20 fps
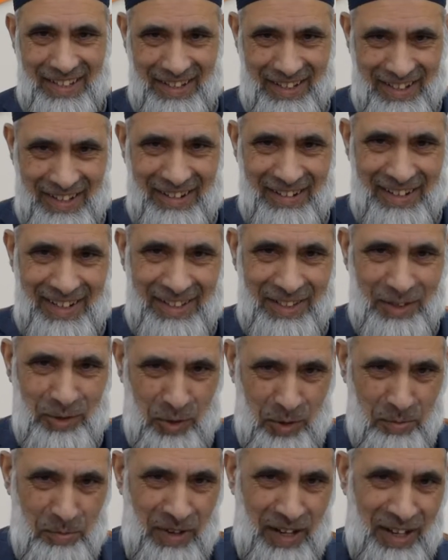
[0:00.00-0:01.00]
Curless
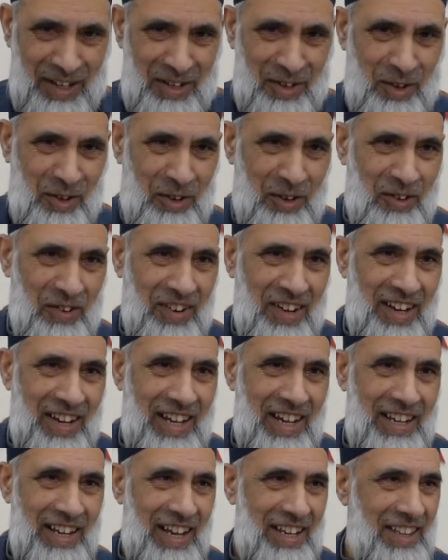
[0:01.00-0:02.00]
Usman, or
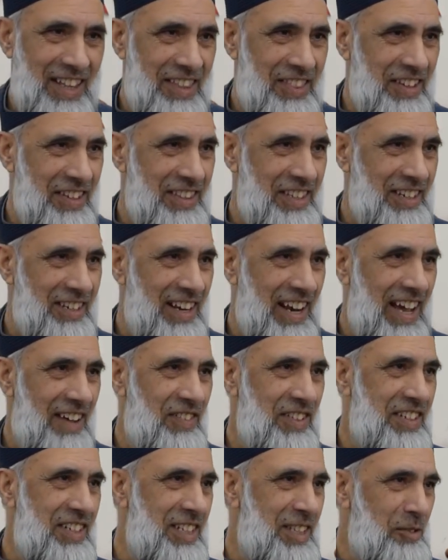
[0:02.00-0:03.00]
I think they're going to
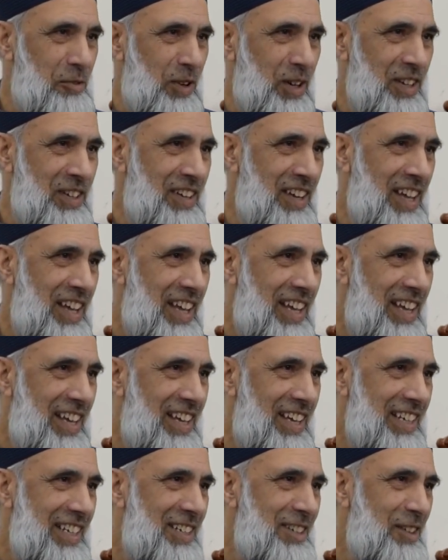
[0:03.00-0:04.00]
have another one,
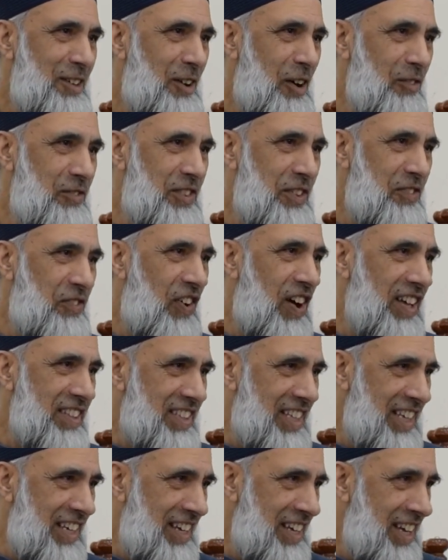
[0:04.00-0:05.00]
you know, of the
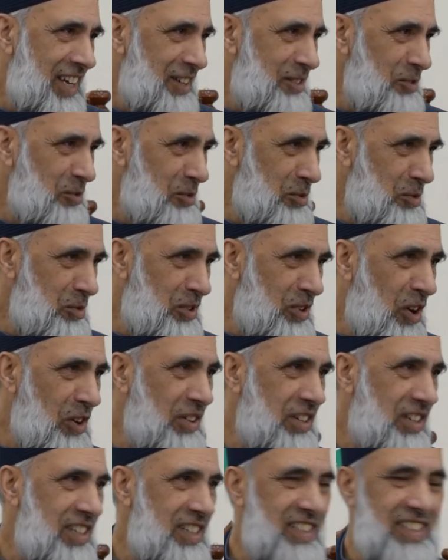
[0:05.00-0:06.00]
Fatih who
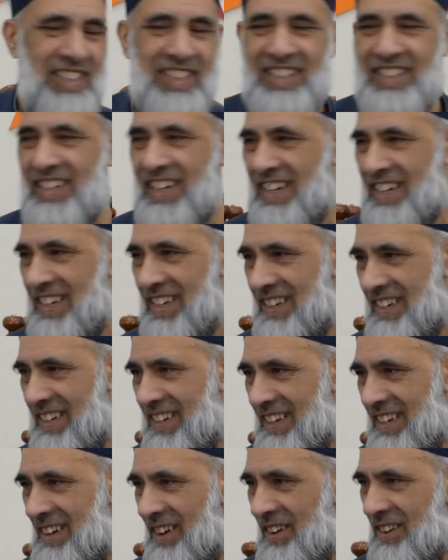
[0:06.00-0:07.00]
conquered
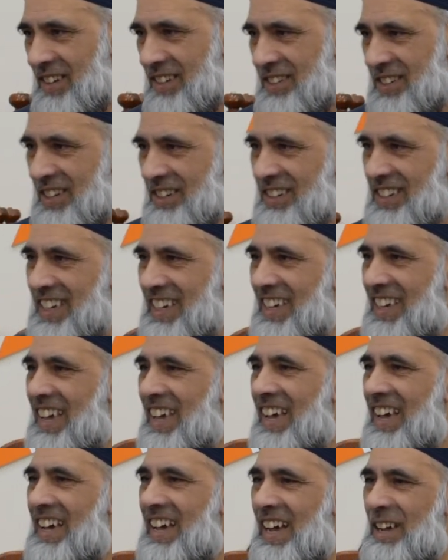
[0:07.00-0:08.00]
the Turkey.
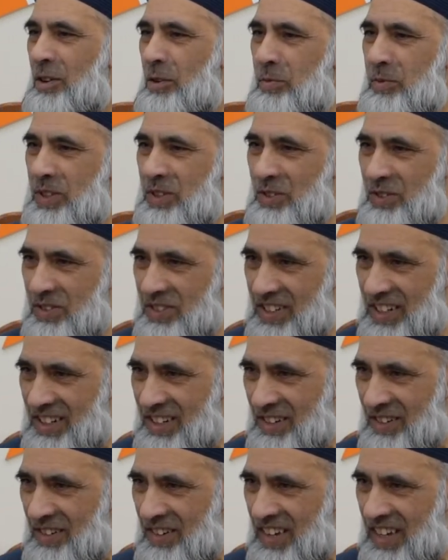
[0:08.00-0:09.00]
I hope we don't, you
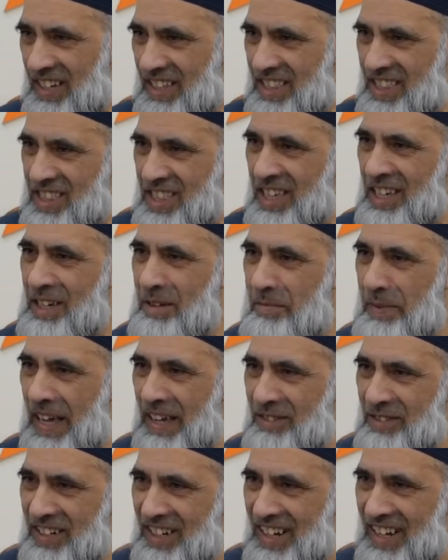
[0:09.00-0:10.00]
know, think
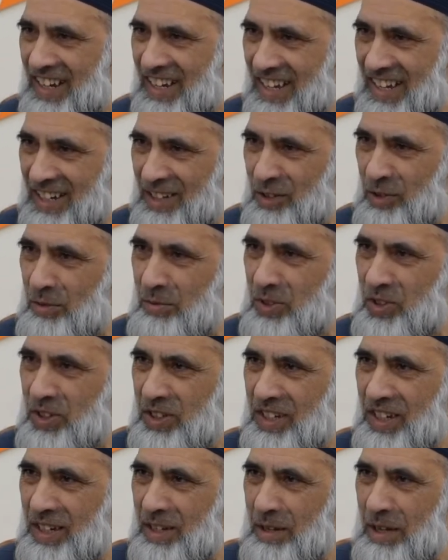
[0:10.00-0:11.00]
about too much
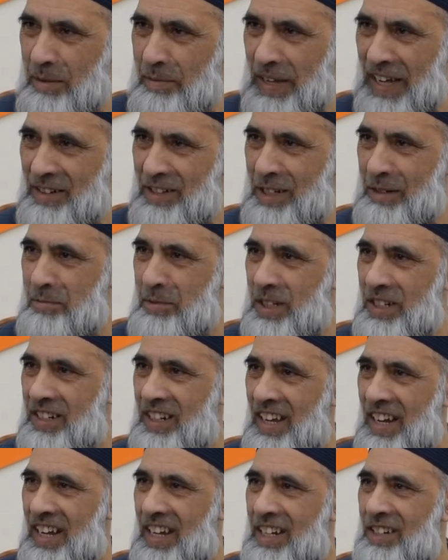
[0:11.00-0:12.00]
about it, but,
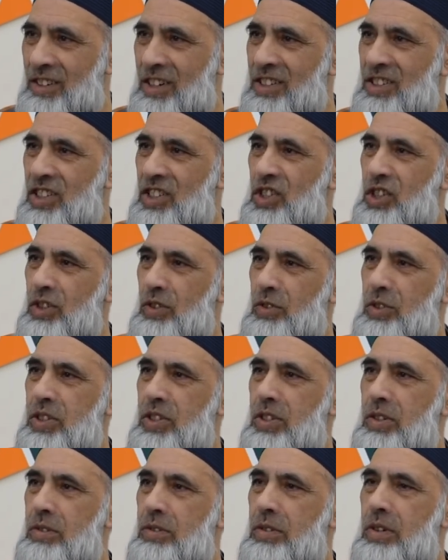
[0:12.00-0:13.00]
you know, it just shows
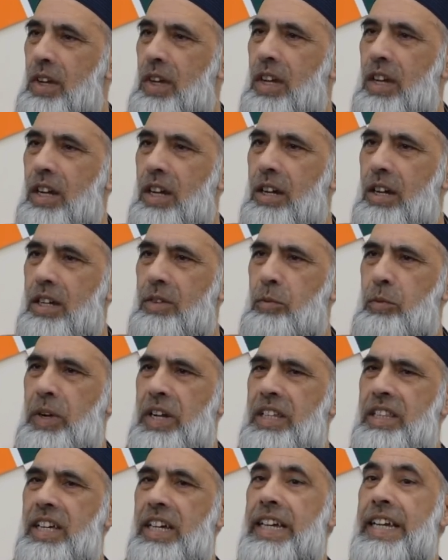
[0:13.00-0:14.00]
you
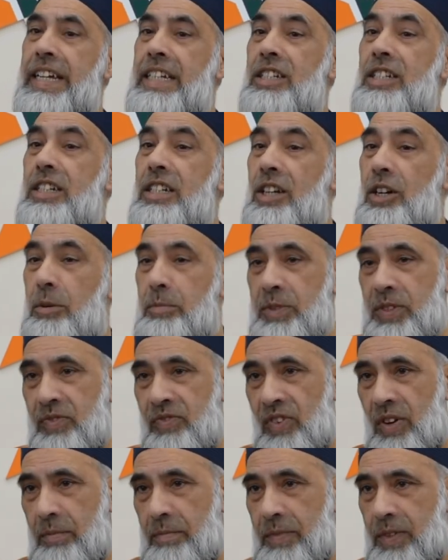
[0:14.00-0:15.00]
where the hatred comes
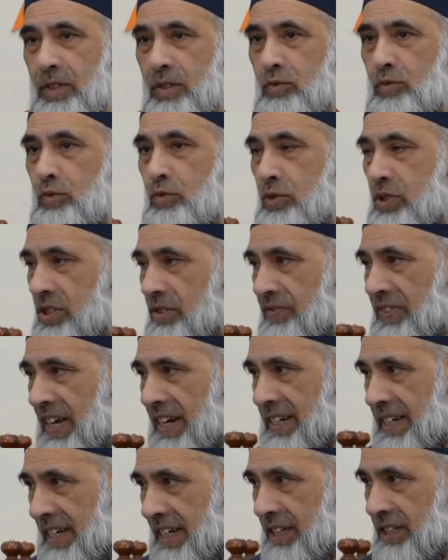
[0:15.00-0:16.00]
from, the roots of
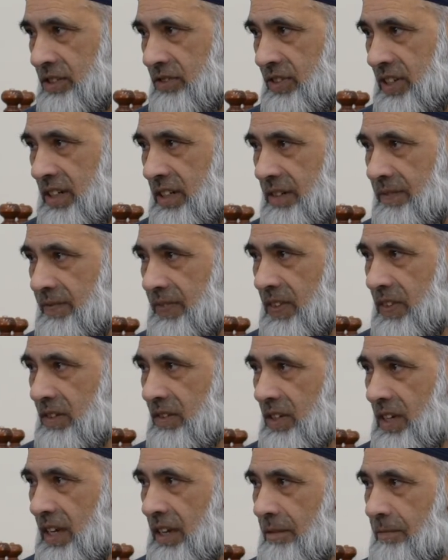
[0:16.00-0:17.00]
that hatred,
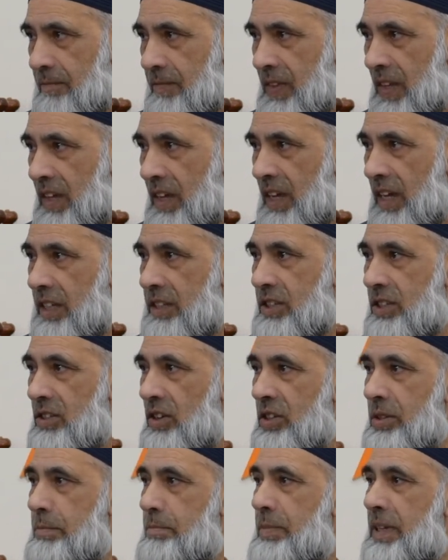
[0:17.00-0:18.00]
okay? It's
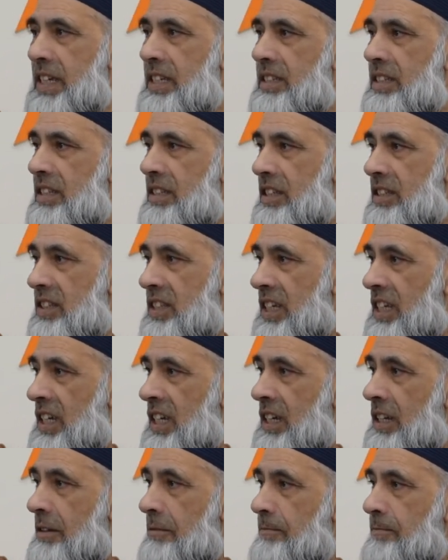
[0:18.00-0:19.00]
not based in the
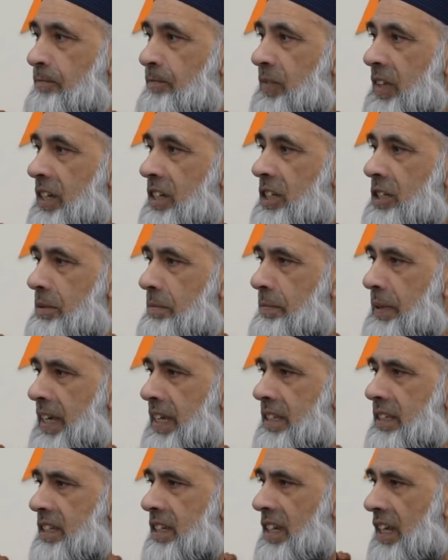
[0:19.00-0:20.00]
deen, it is
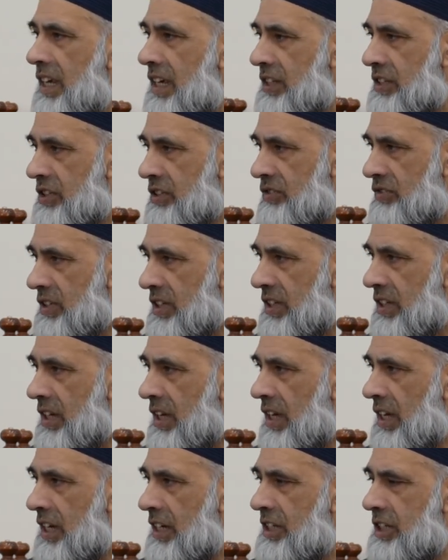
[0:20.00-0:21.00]
based in history.
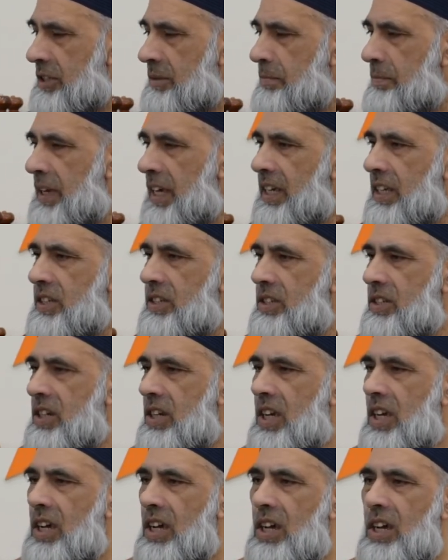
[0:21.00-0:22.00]
It is based
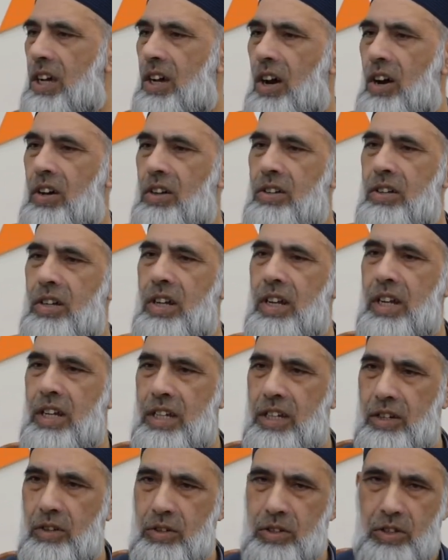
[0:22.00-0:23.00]
on
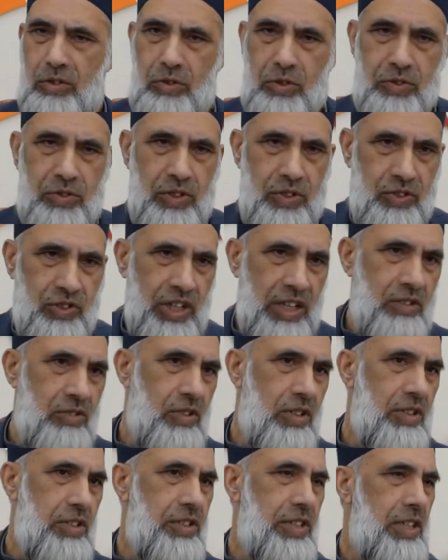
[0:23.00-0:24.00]
those
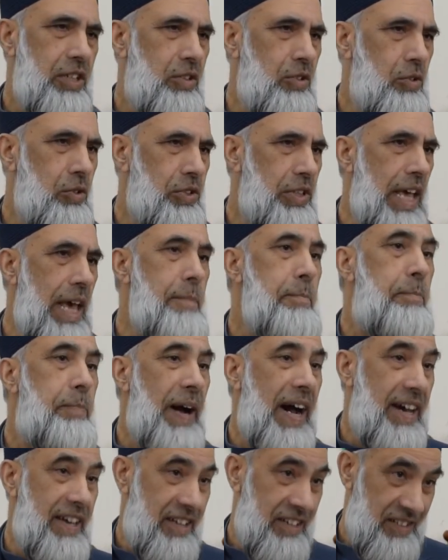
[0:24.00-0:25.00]
generals and those
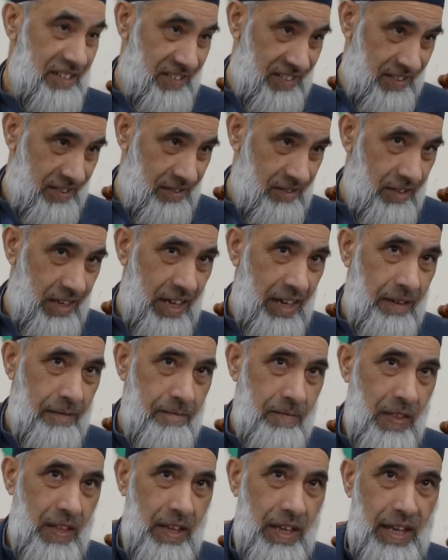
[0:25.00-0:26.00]
empires,
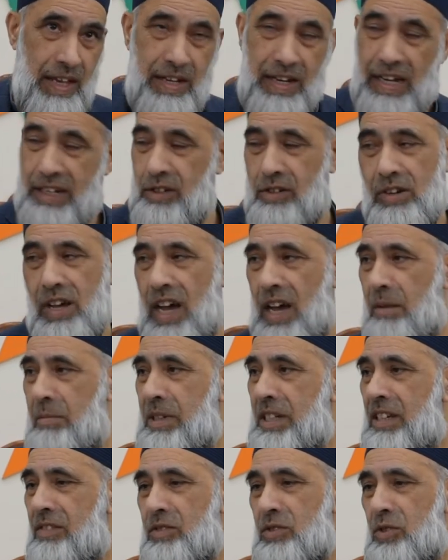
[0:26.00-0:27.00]
okay? And I don't know how
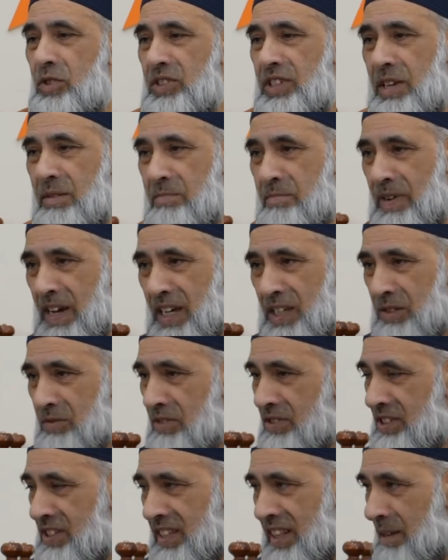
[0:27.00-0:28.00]
many of those empires
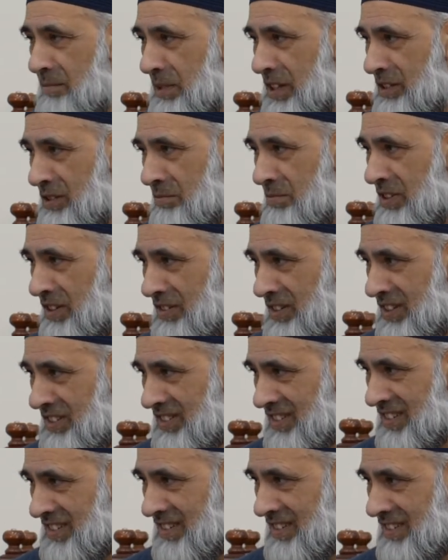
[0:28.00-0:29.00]
were Islamic, to be
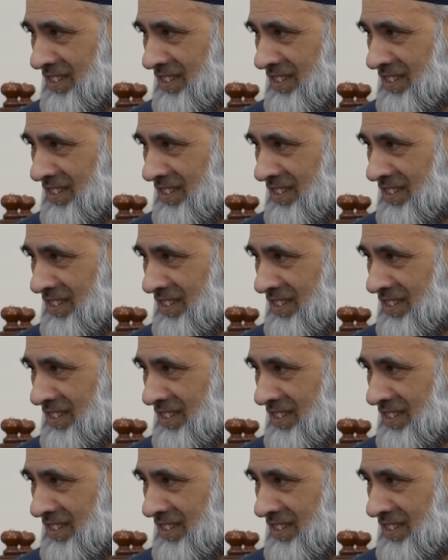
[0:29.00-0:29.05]
honest.